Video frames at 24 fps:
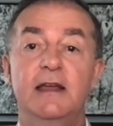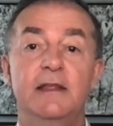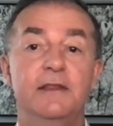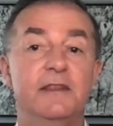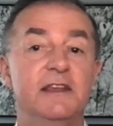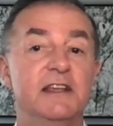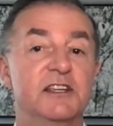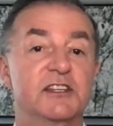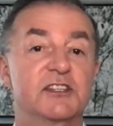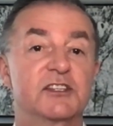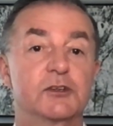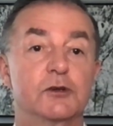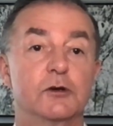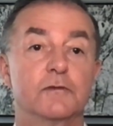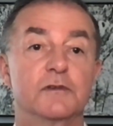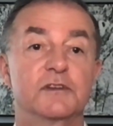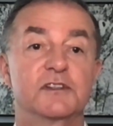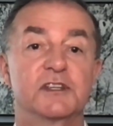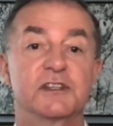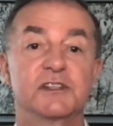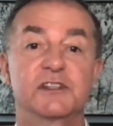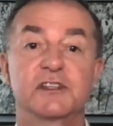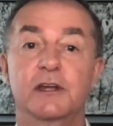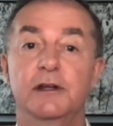These
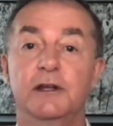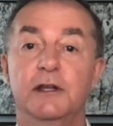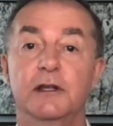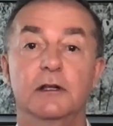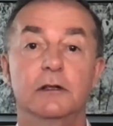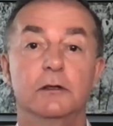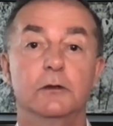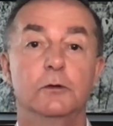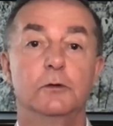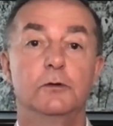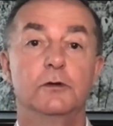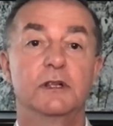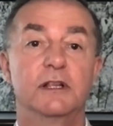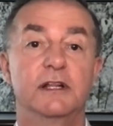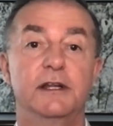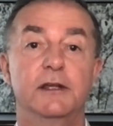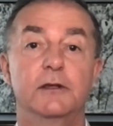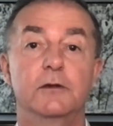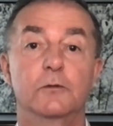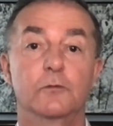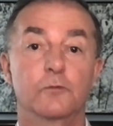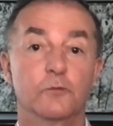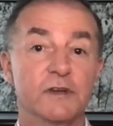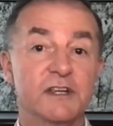services can include
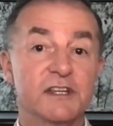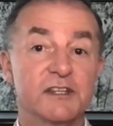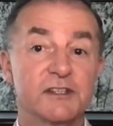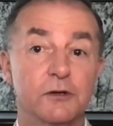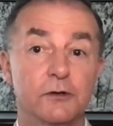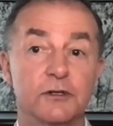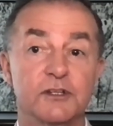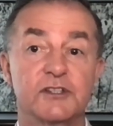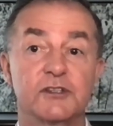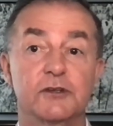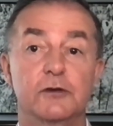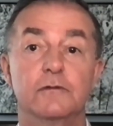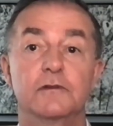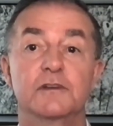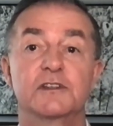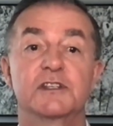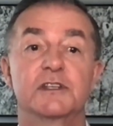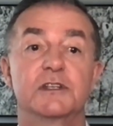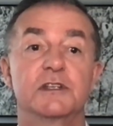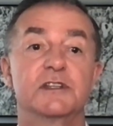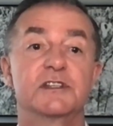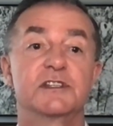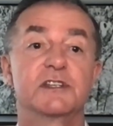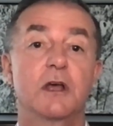clinical research
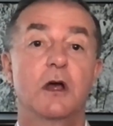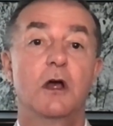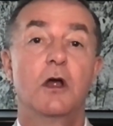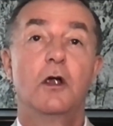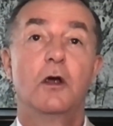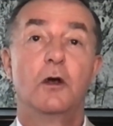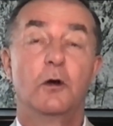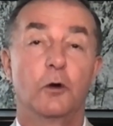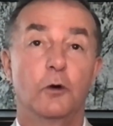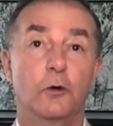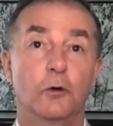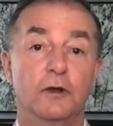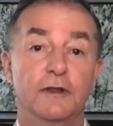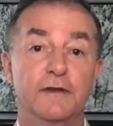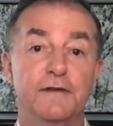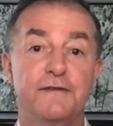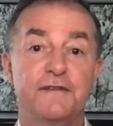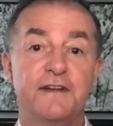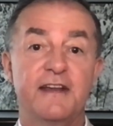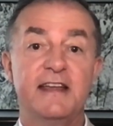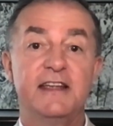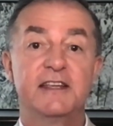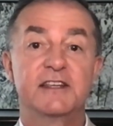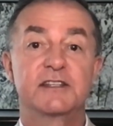services, early
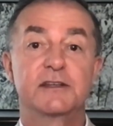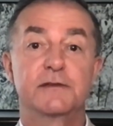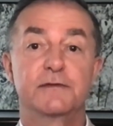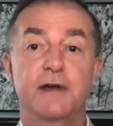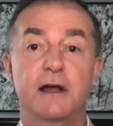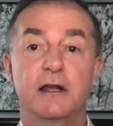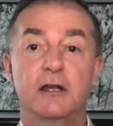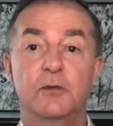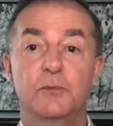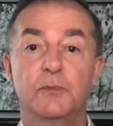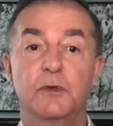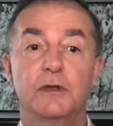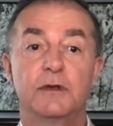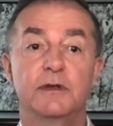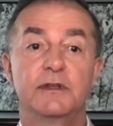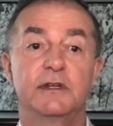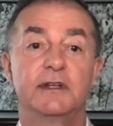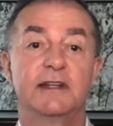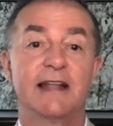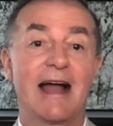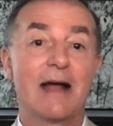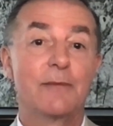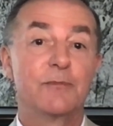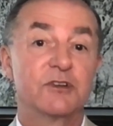phase development,
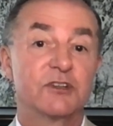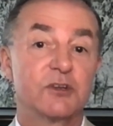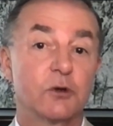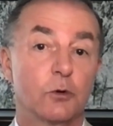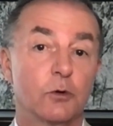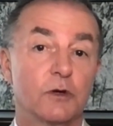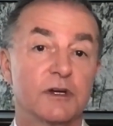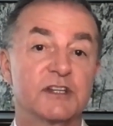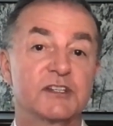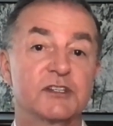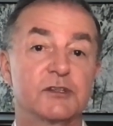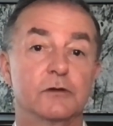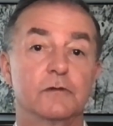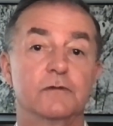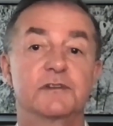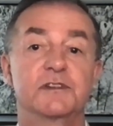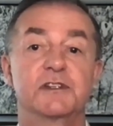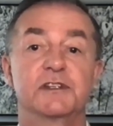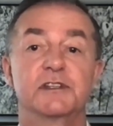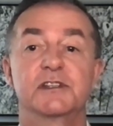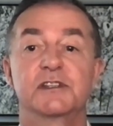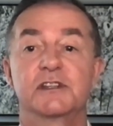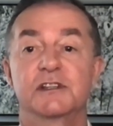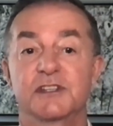laboratory
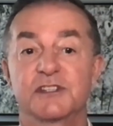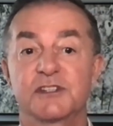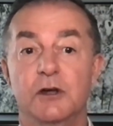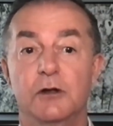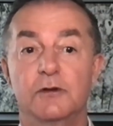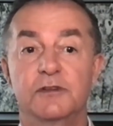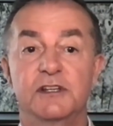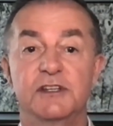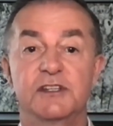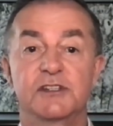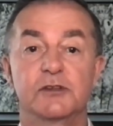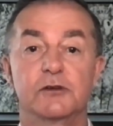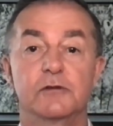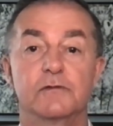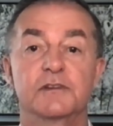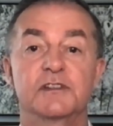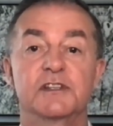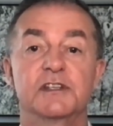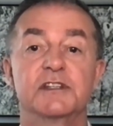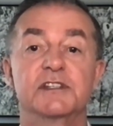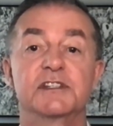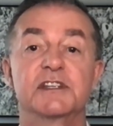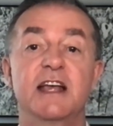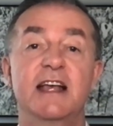services, consulting
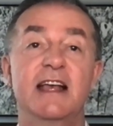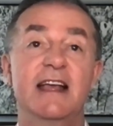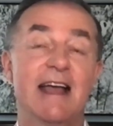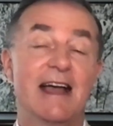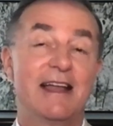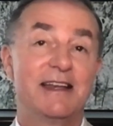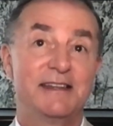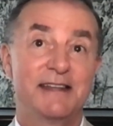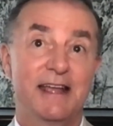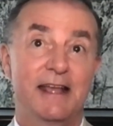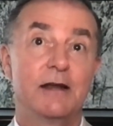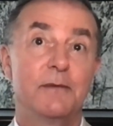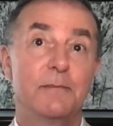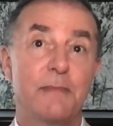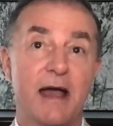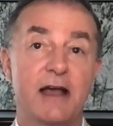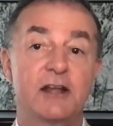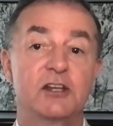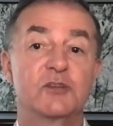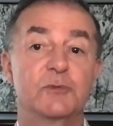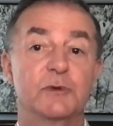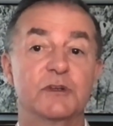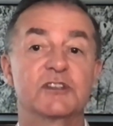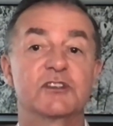services, and data
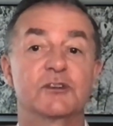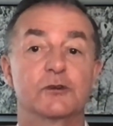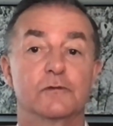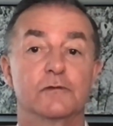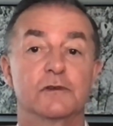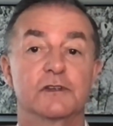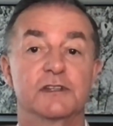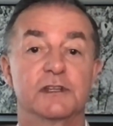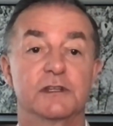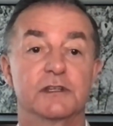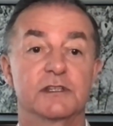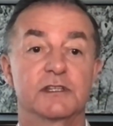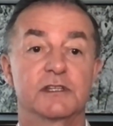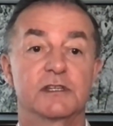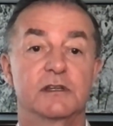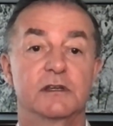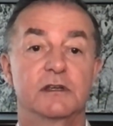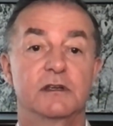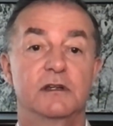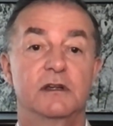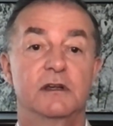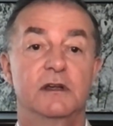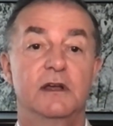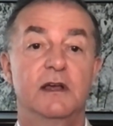management services.
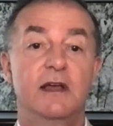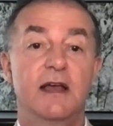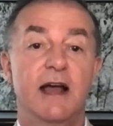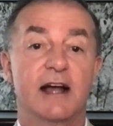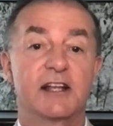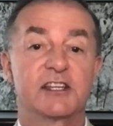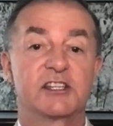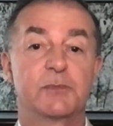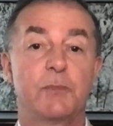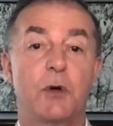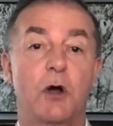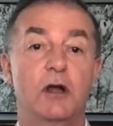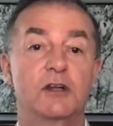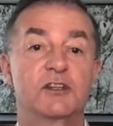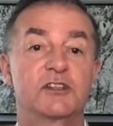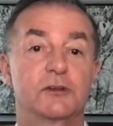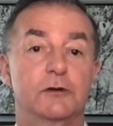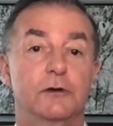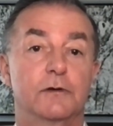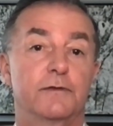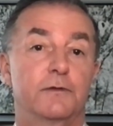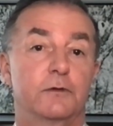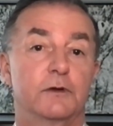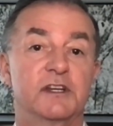A
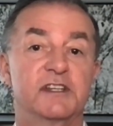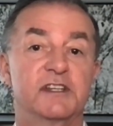sponsor, for